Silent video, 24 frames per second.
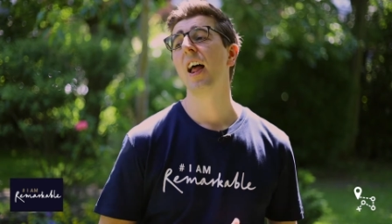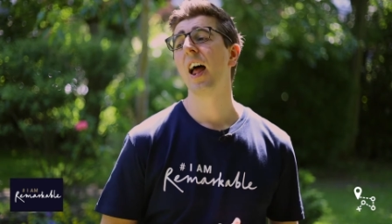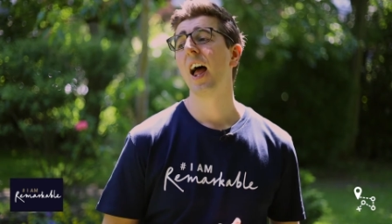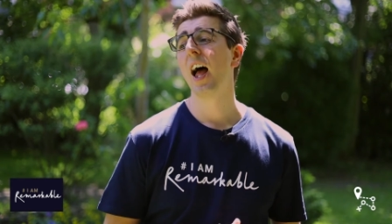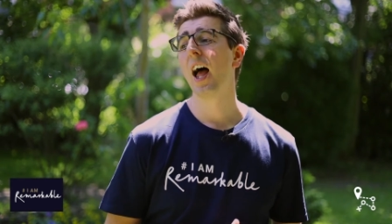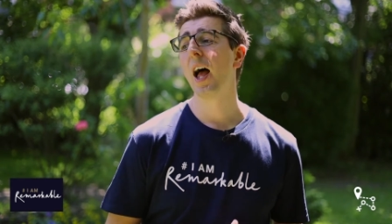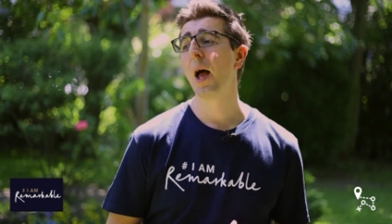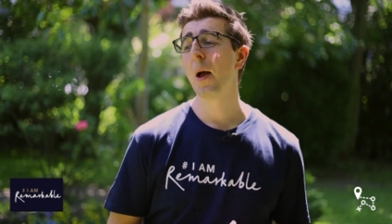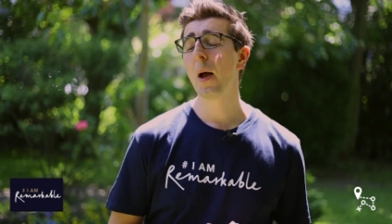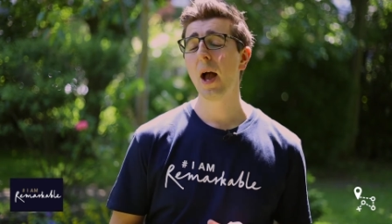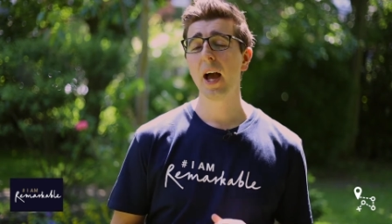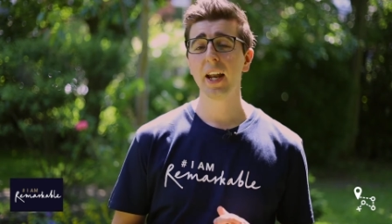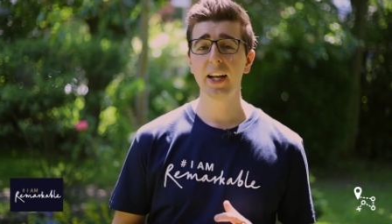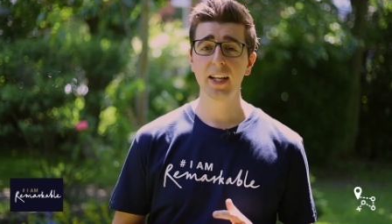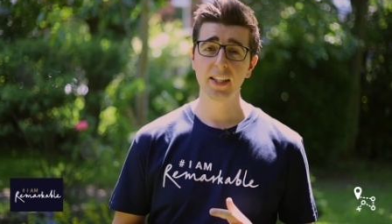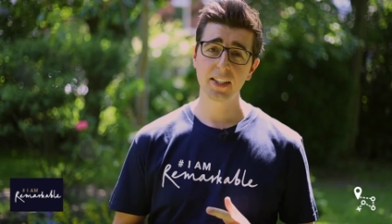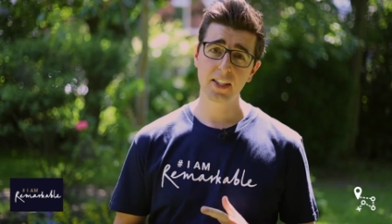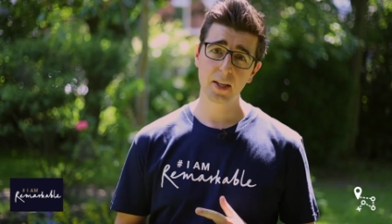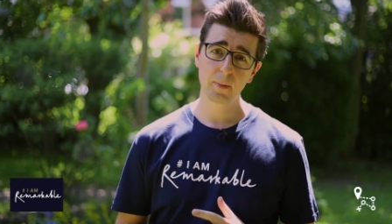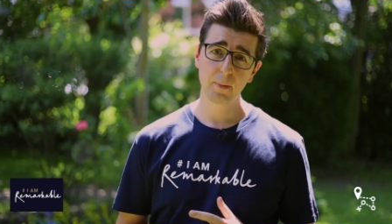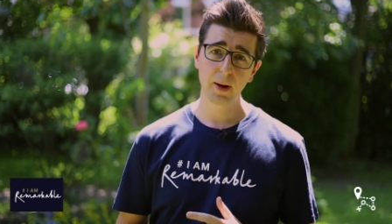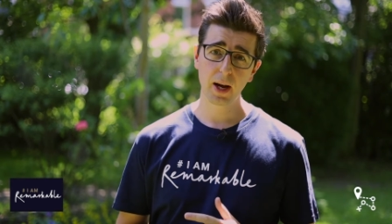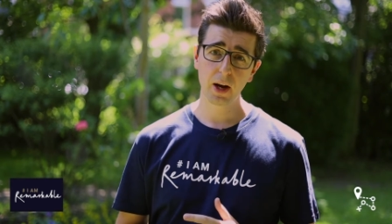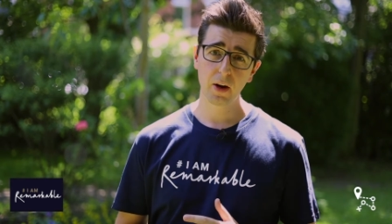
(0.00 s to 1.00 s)
Uh, and it's
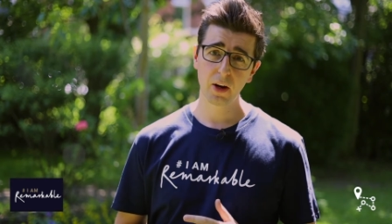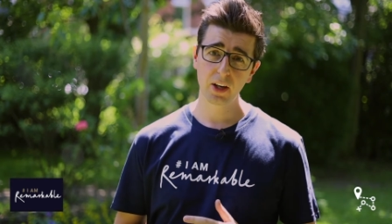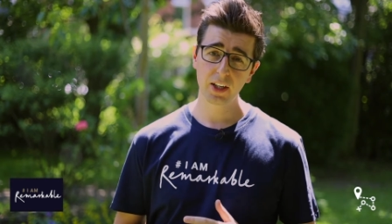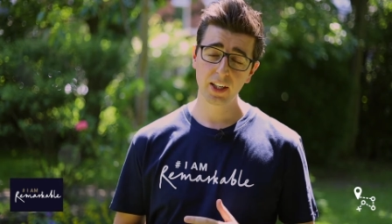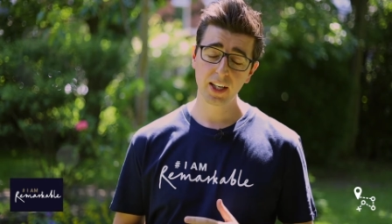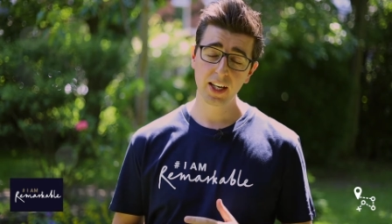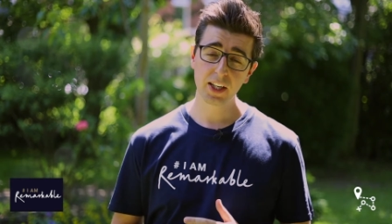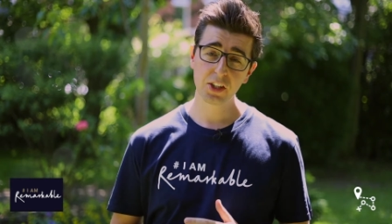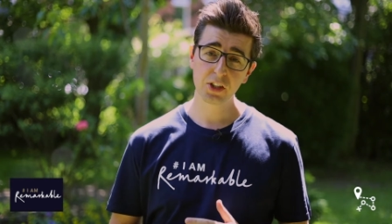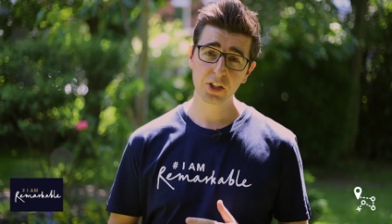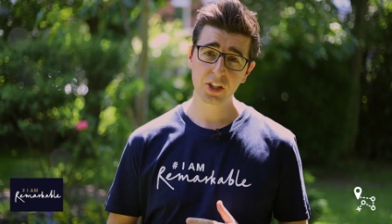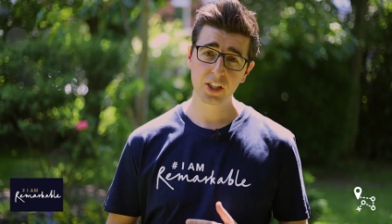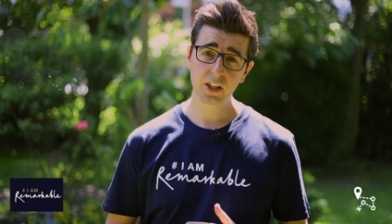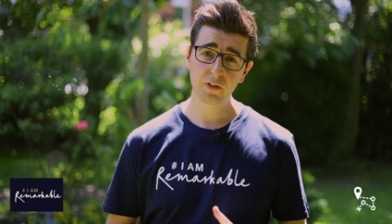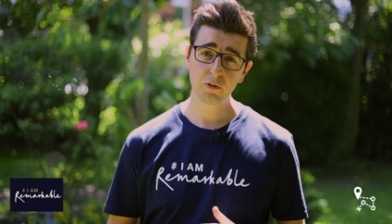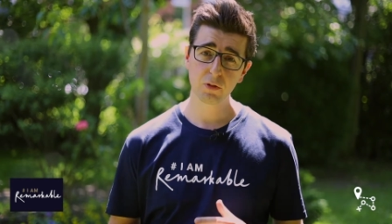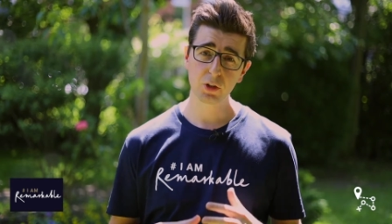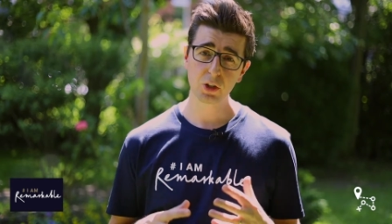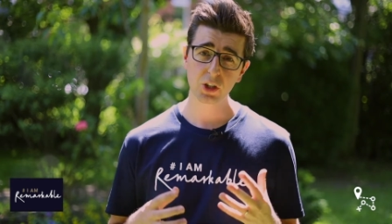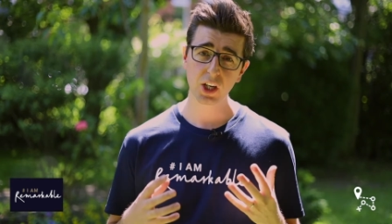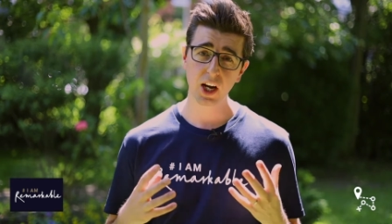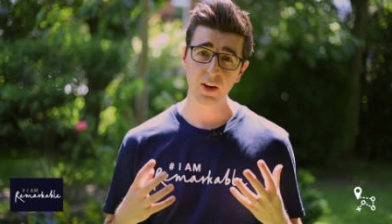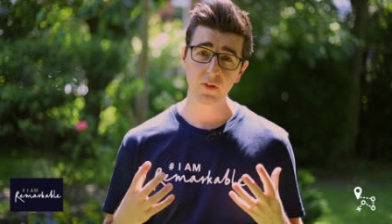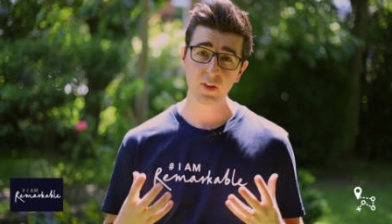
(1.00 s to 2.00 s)
about an initiative
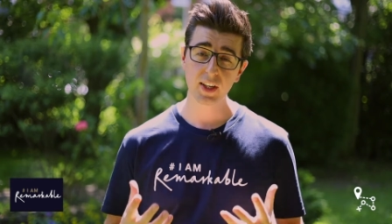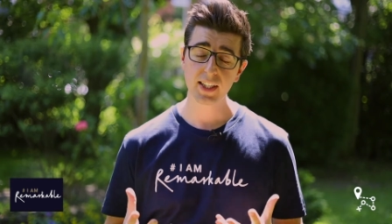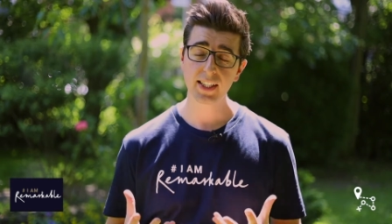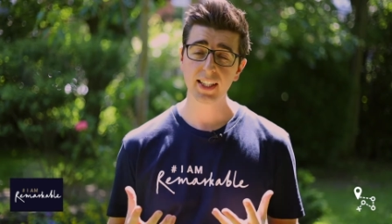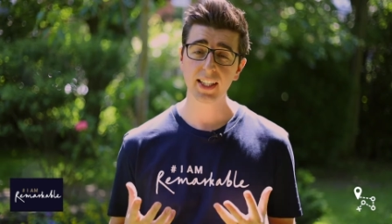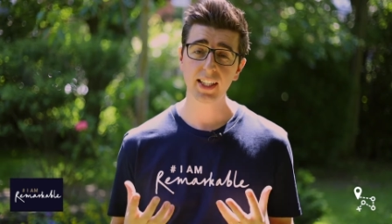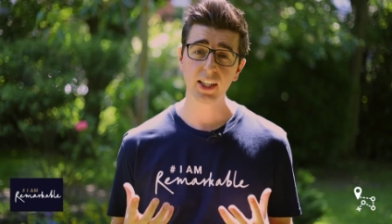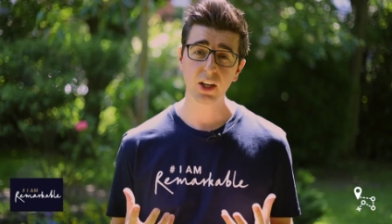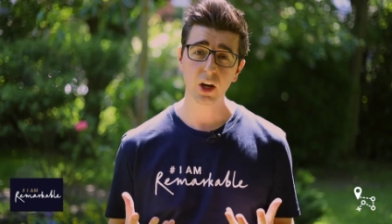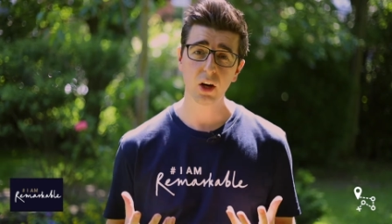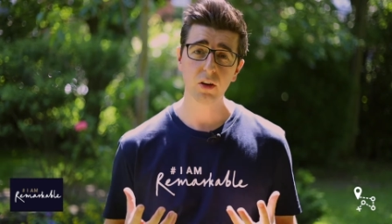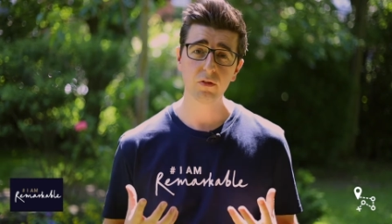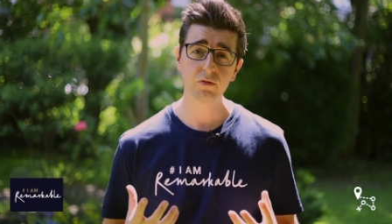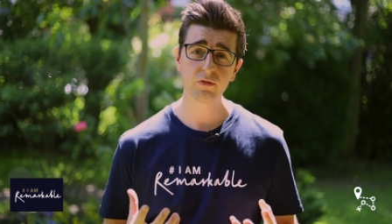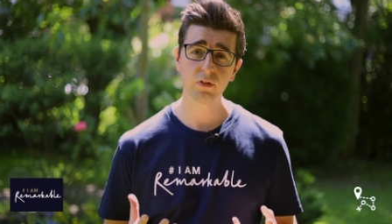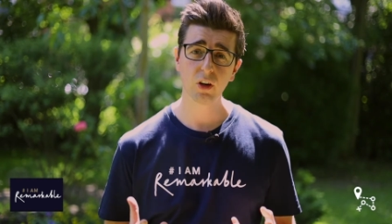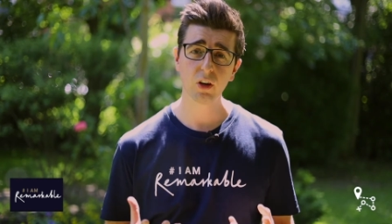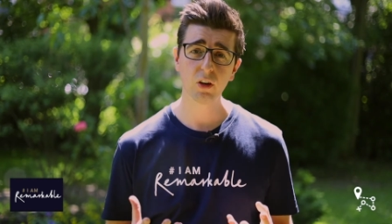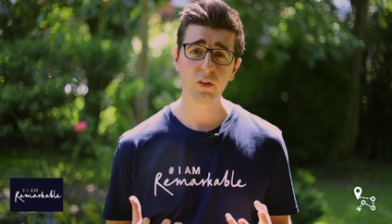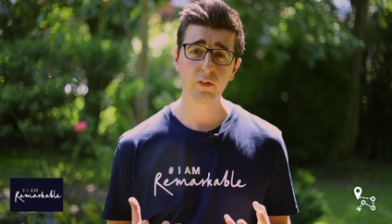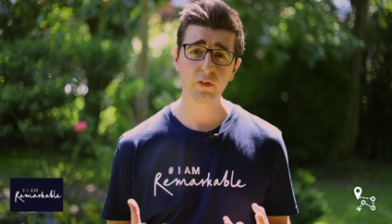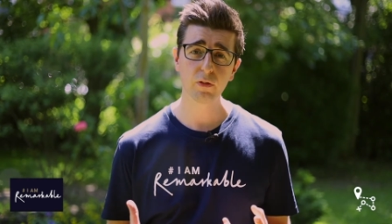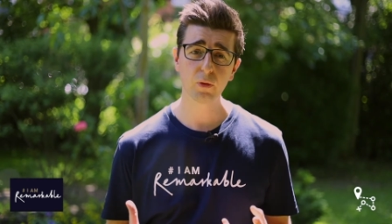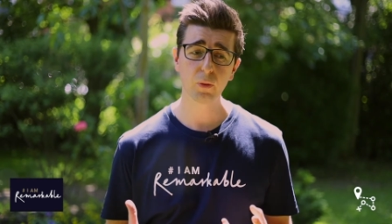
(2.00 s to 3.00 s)
which I recently got
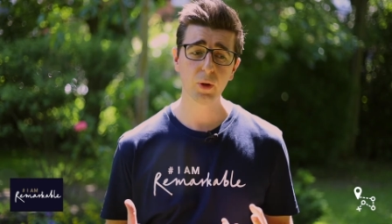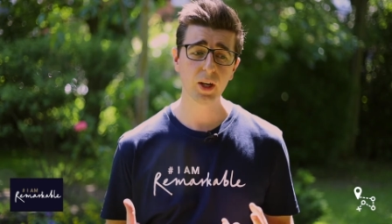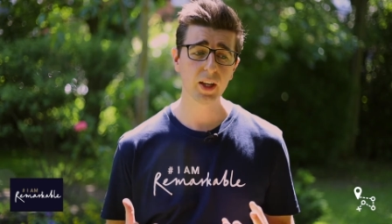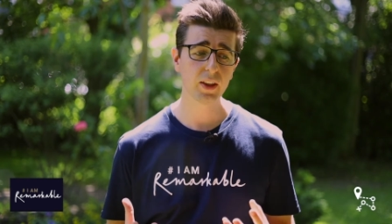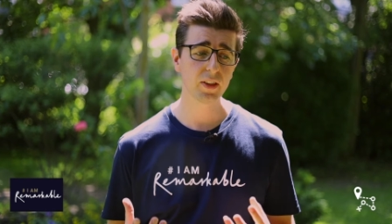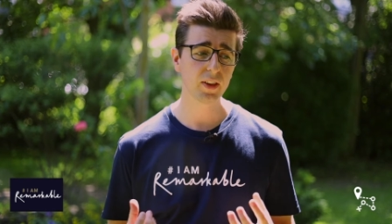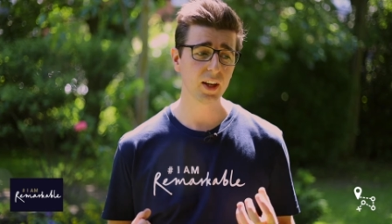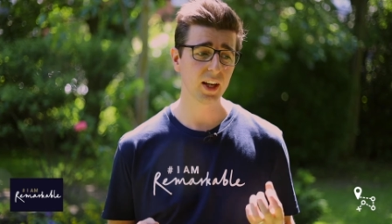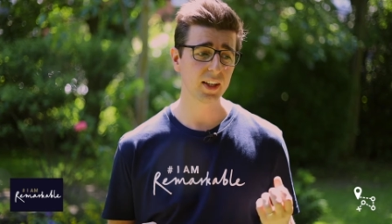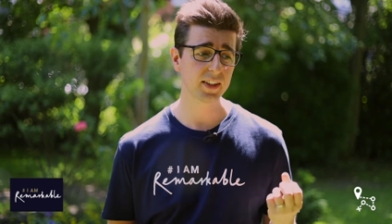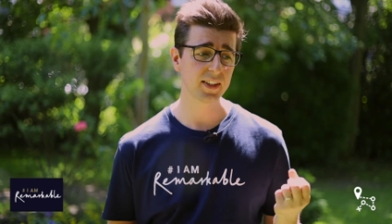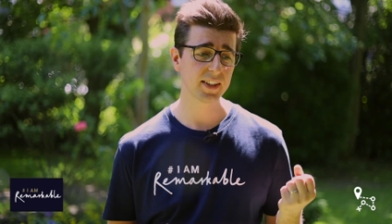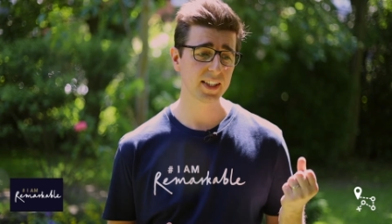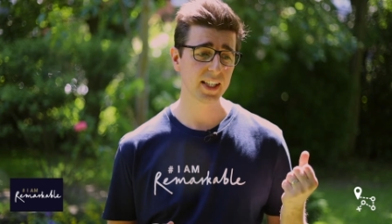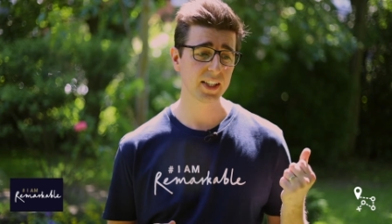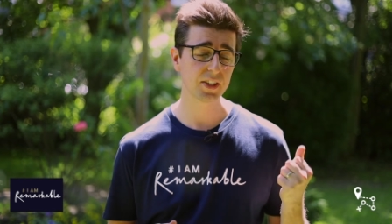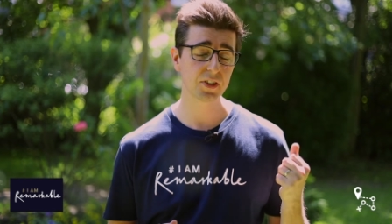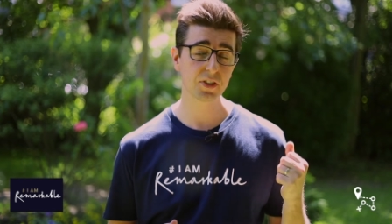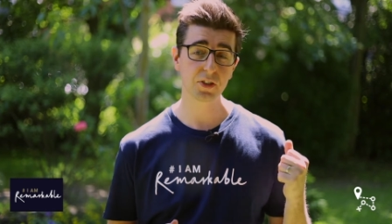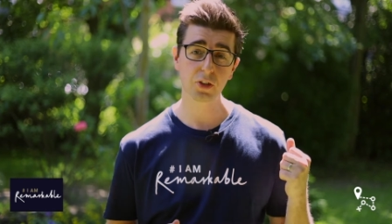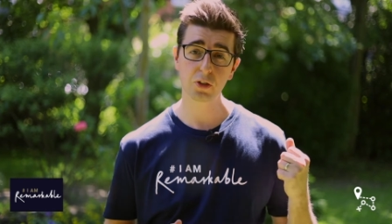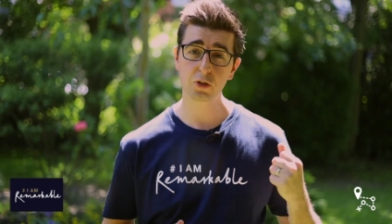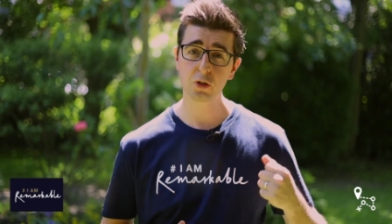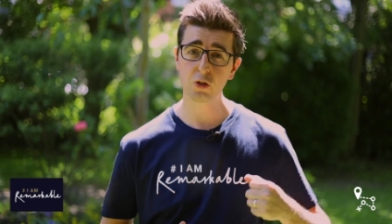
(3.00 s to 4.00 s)
involved with and
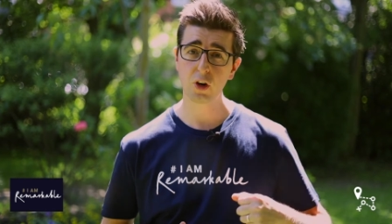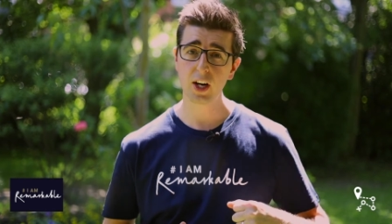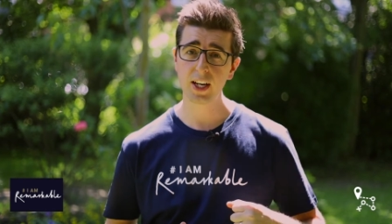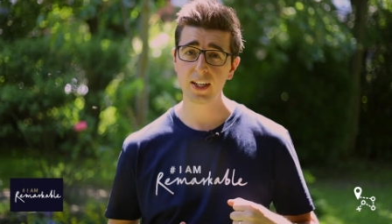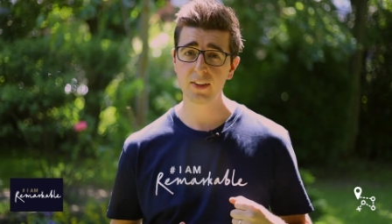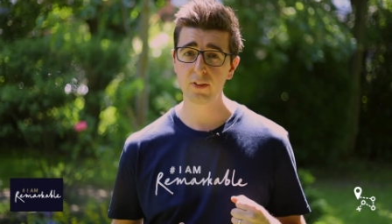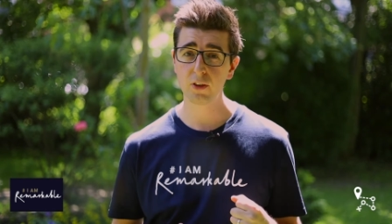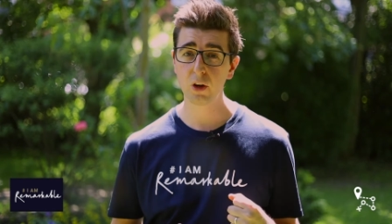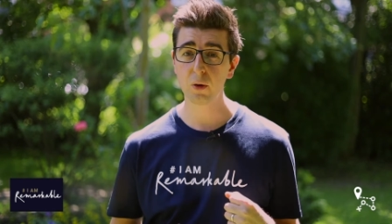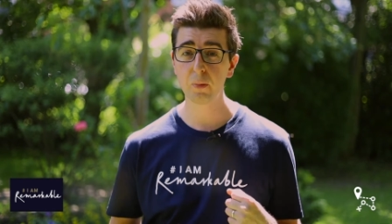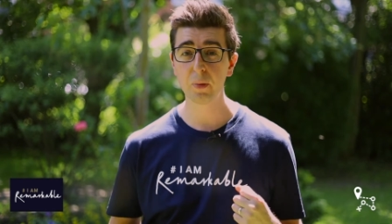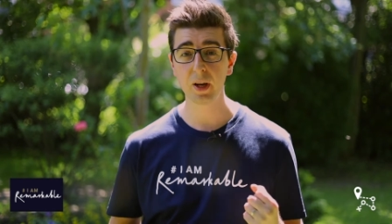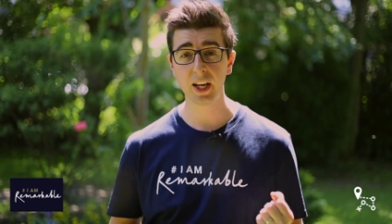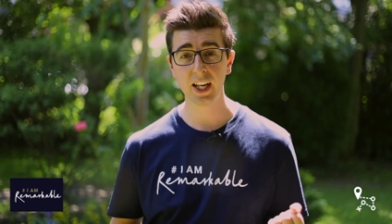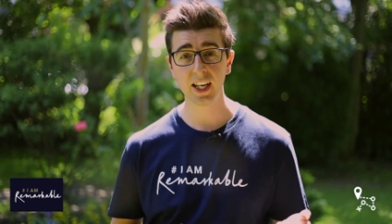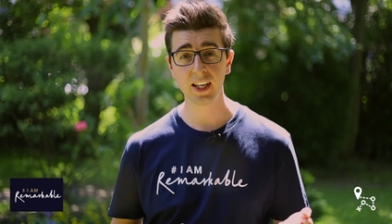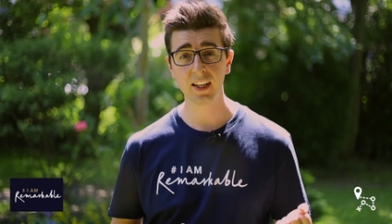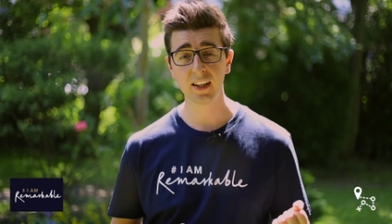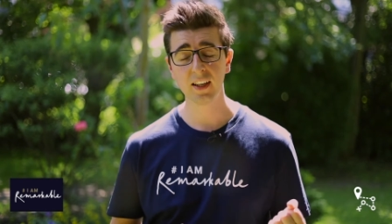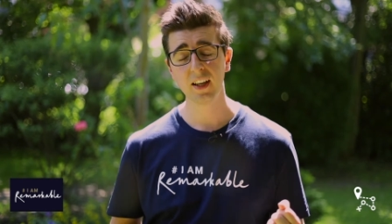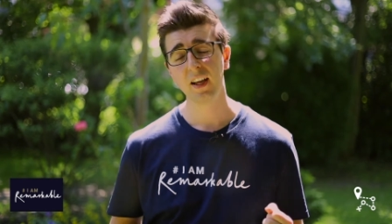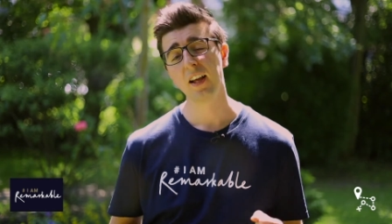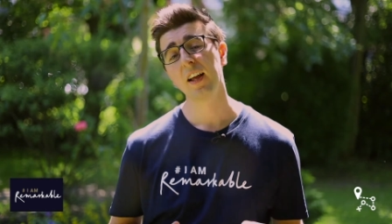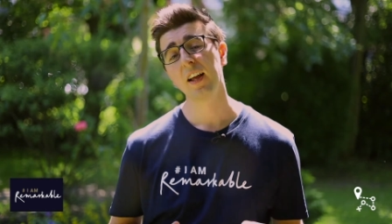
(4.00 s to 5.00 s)
since got trained up in.